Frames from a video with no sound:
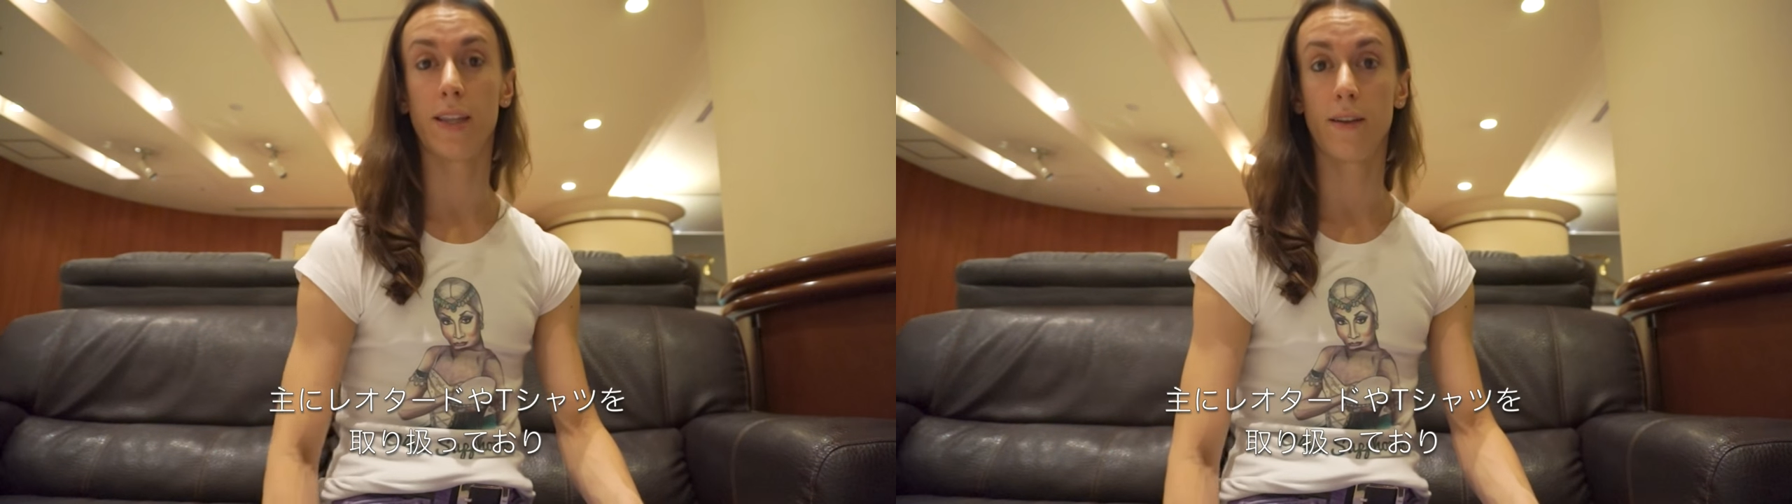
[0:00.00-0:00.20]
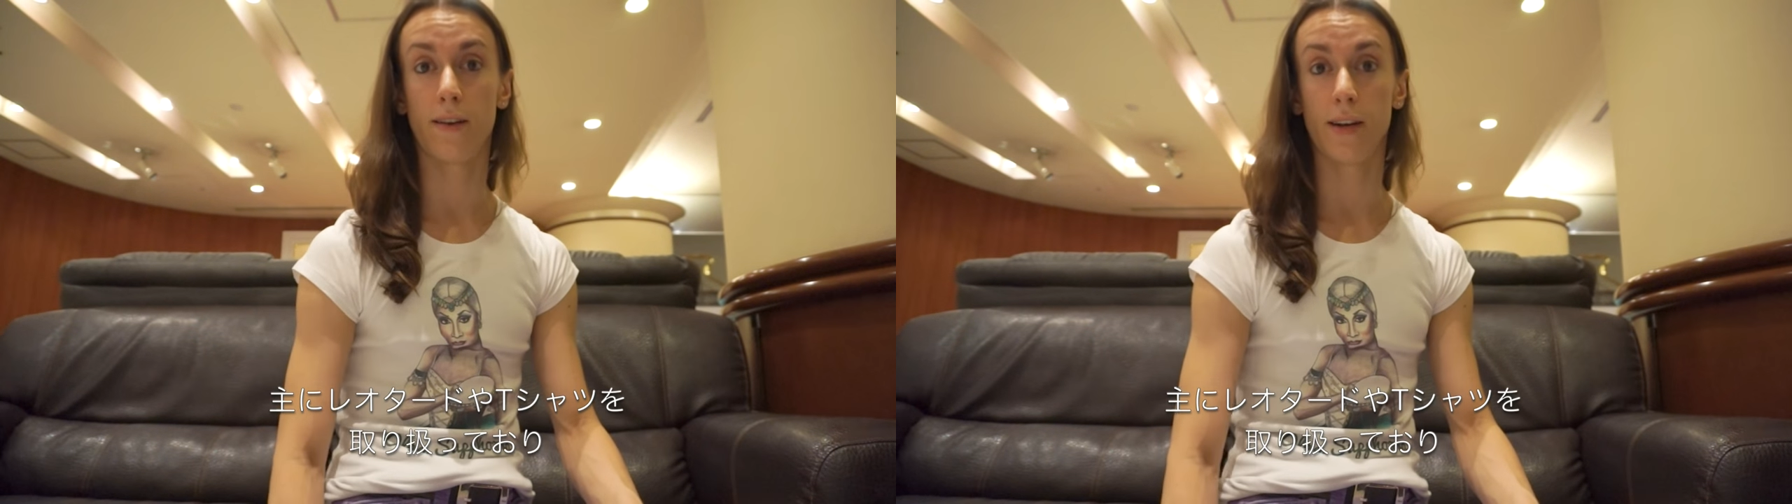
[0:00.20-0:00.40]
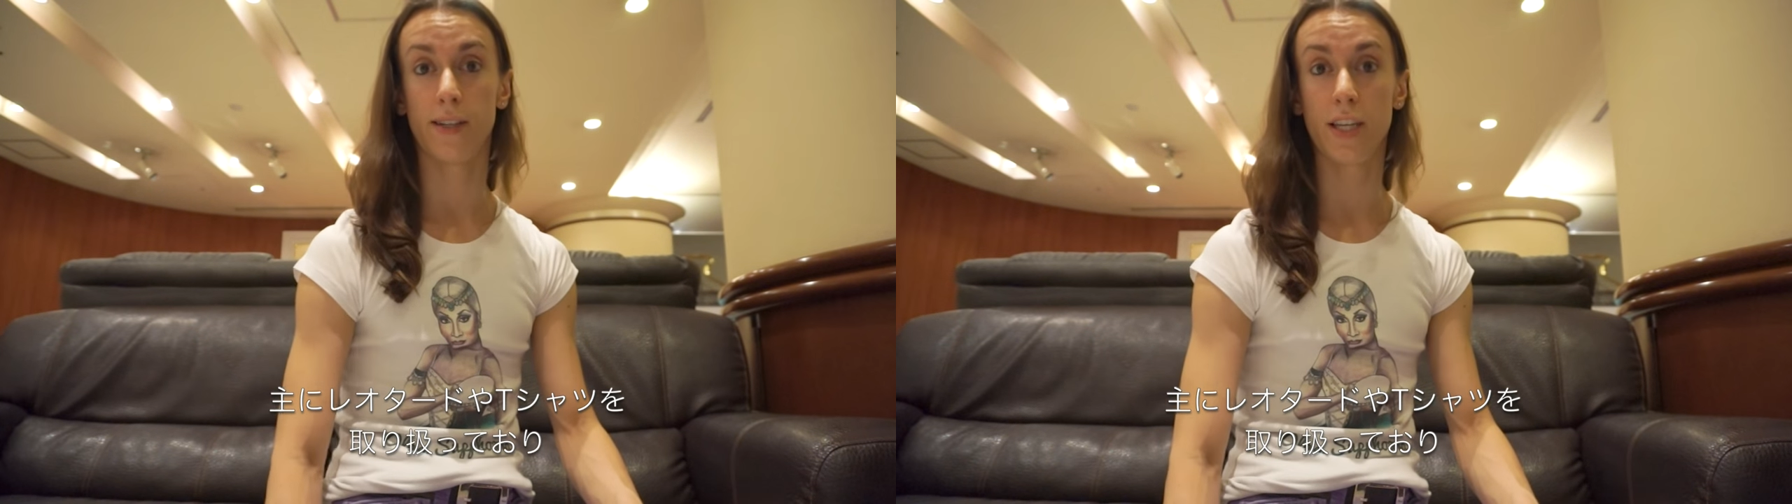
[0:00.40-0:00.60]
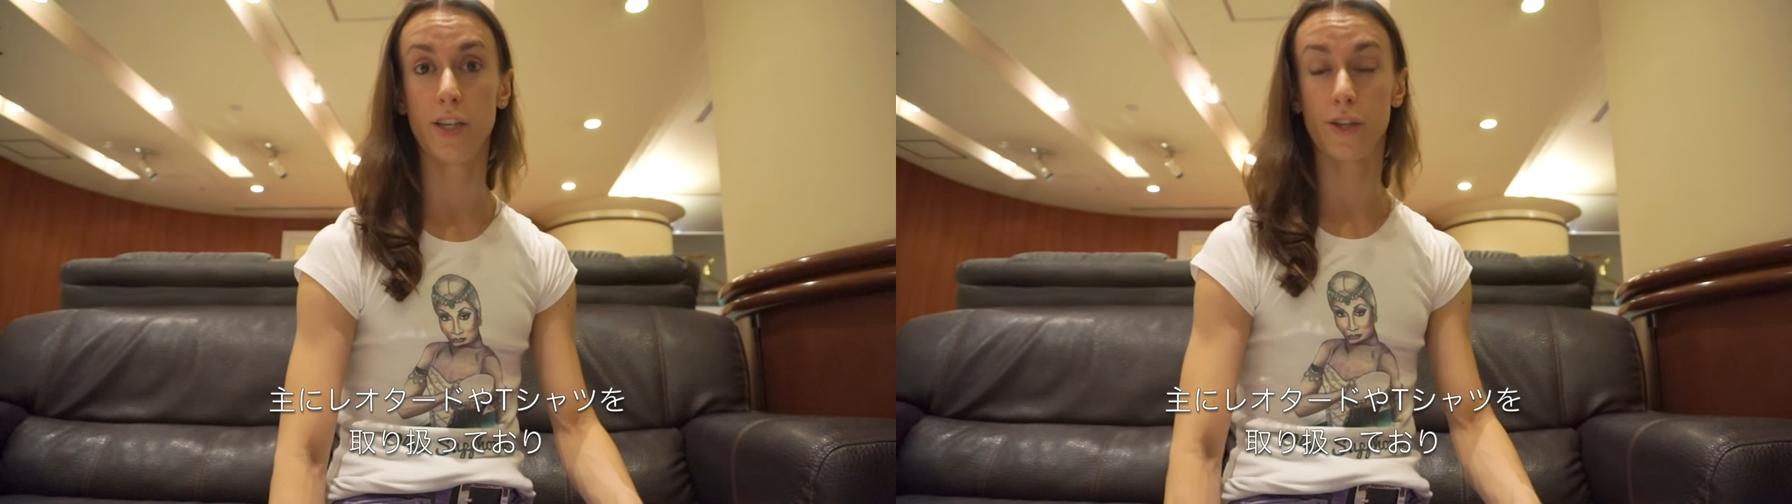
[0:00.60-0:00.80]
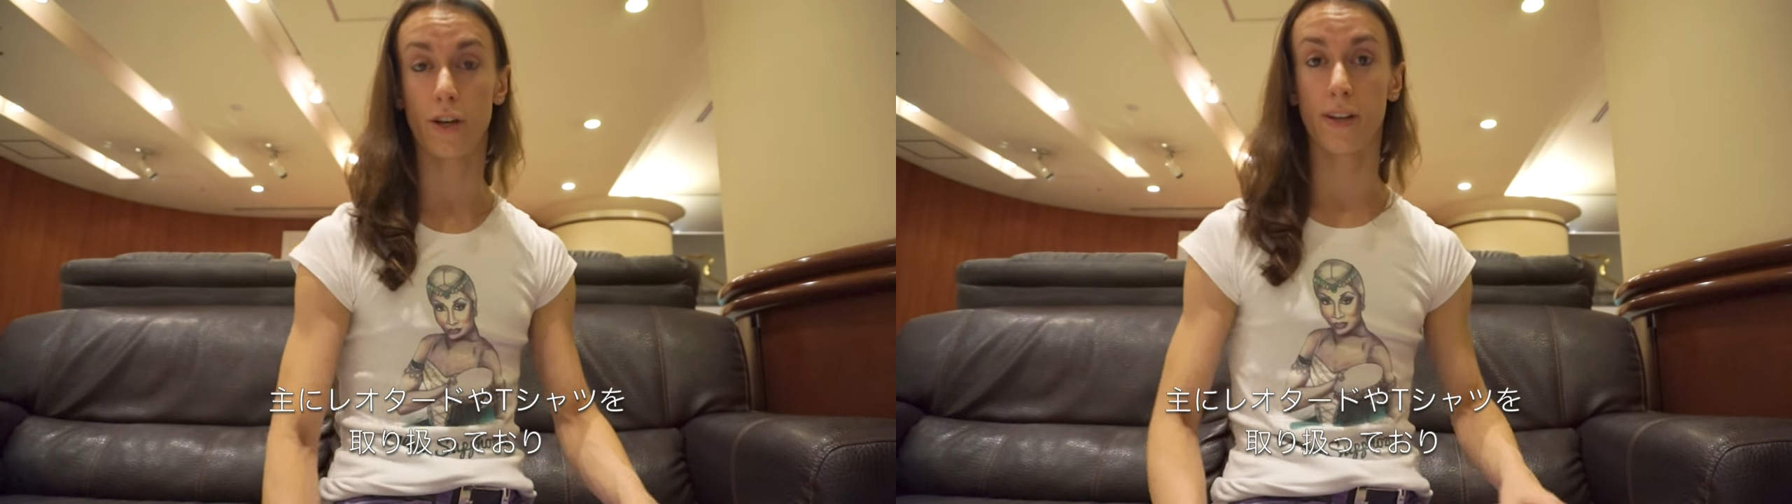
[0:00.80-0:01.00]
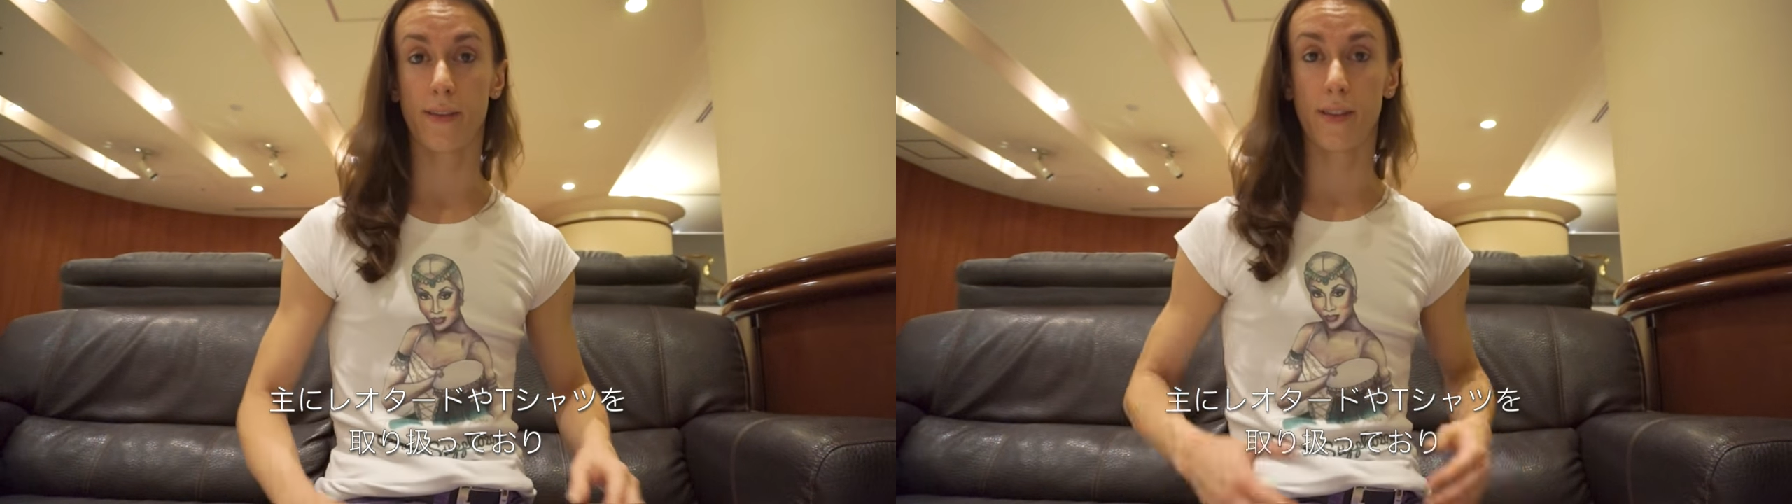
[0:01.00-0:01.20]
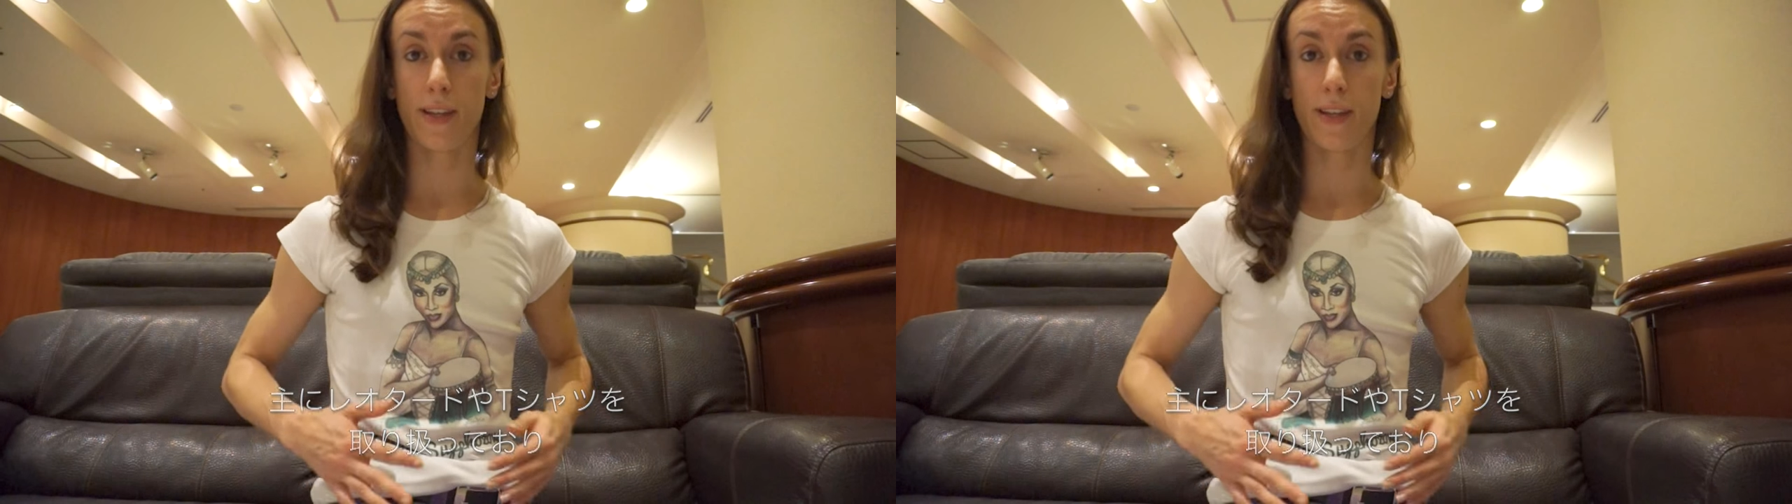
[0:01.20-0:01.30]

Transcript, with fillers: and there are t-shirts.